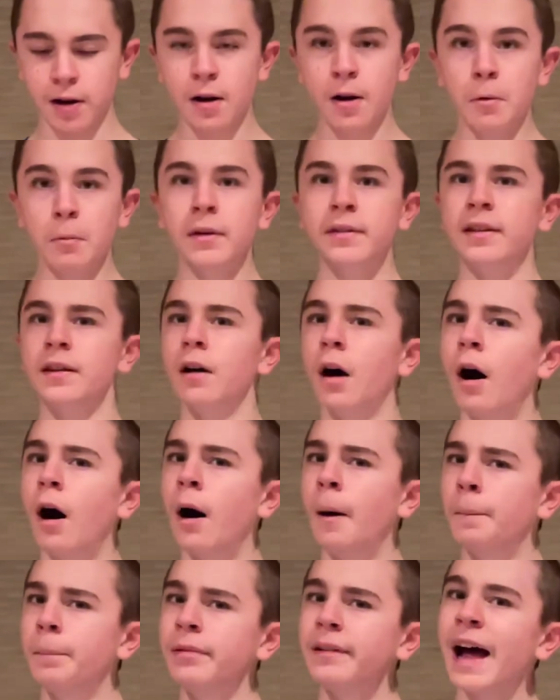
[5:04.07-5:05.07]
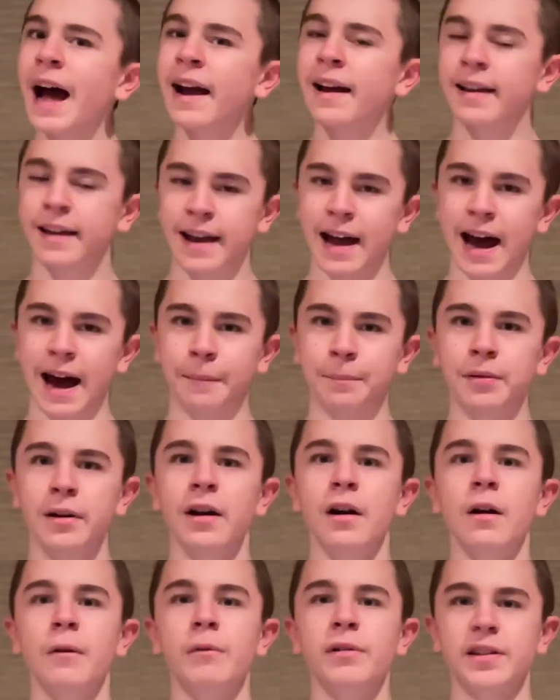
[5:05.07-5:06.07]
with the all-black cap,
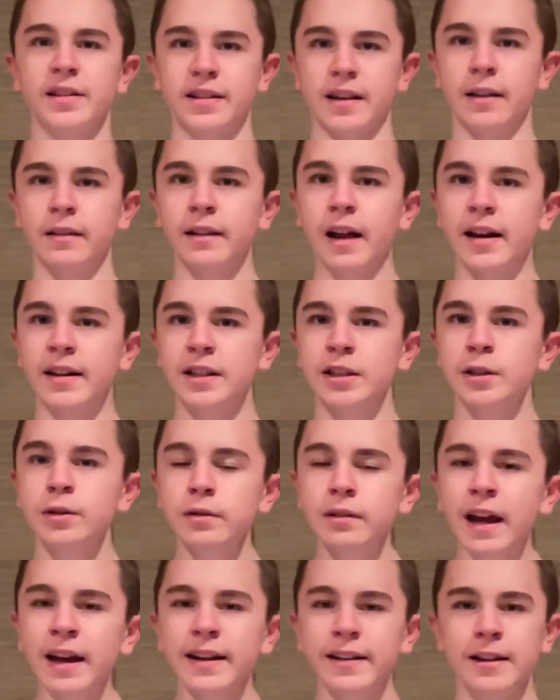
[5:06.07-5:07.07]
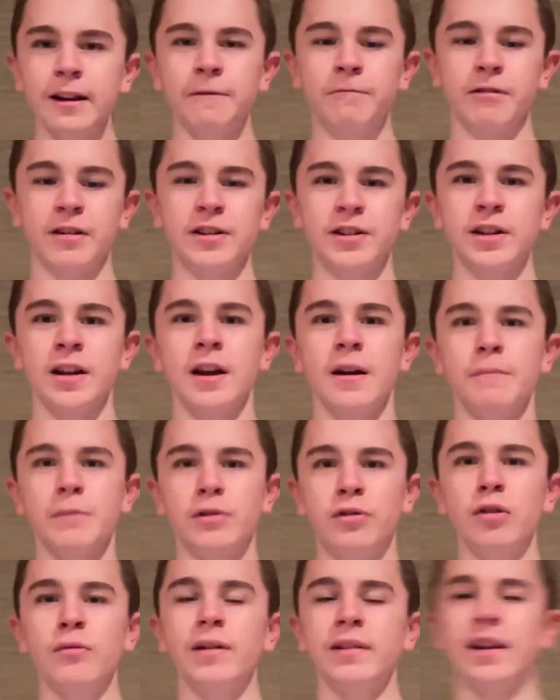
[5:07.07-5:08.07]
which is a slight difference
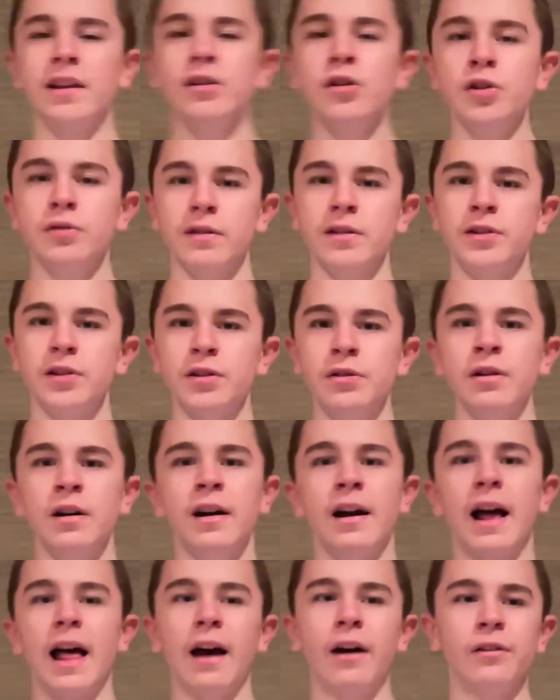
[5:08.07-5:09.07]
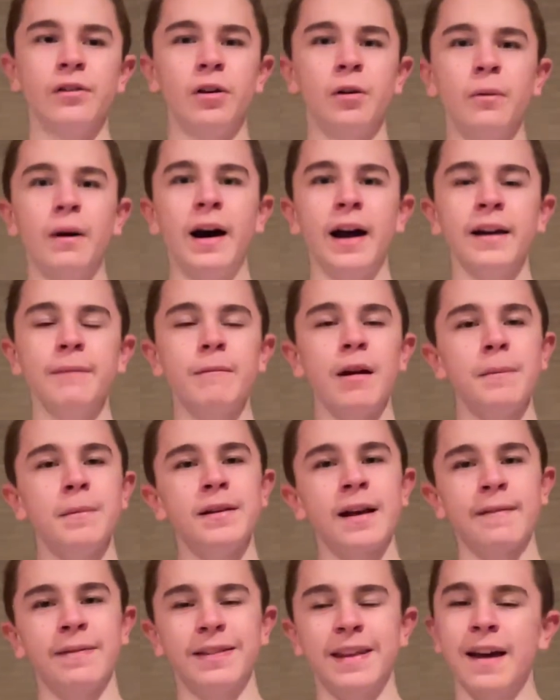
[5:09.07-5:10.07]
between what they usually do. I don't know why.
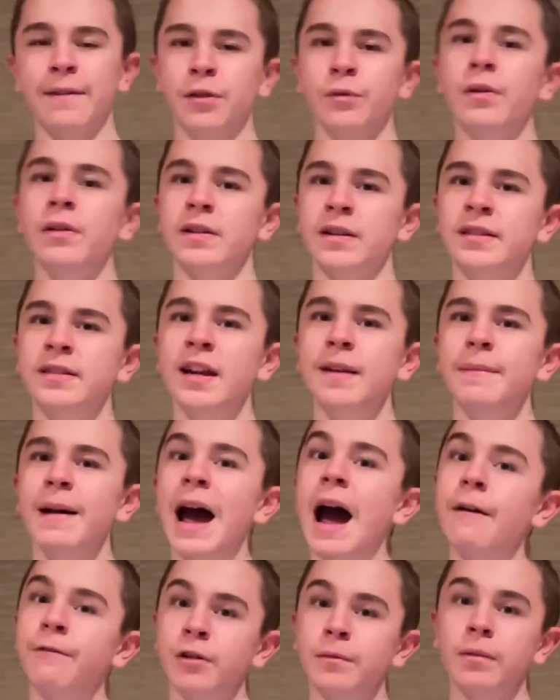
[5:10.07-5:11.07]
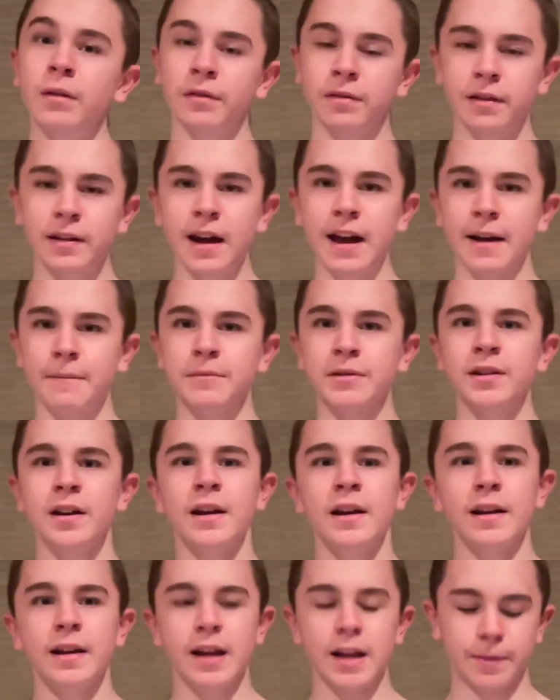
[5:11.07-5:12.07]
Maybe they have to wear the same hat for both games
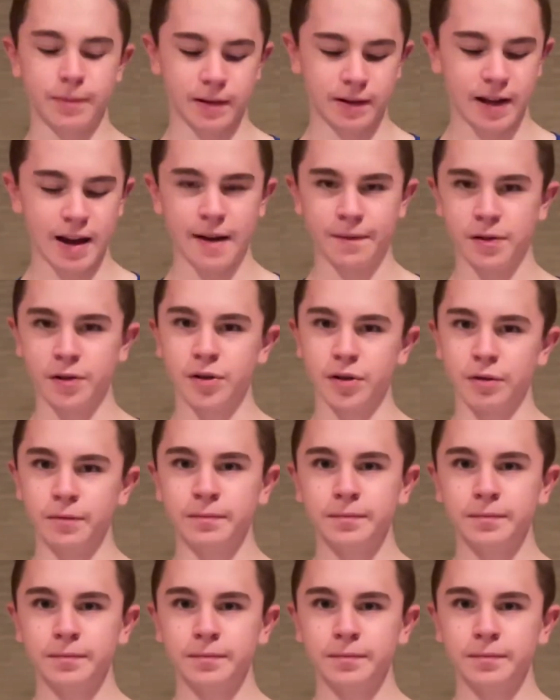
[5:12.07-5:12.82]
is what they have to do.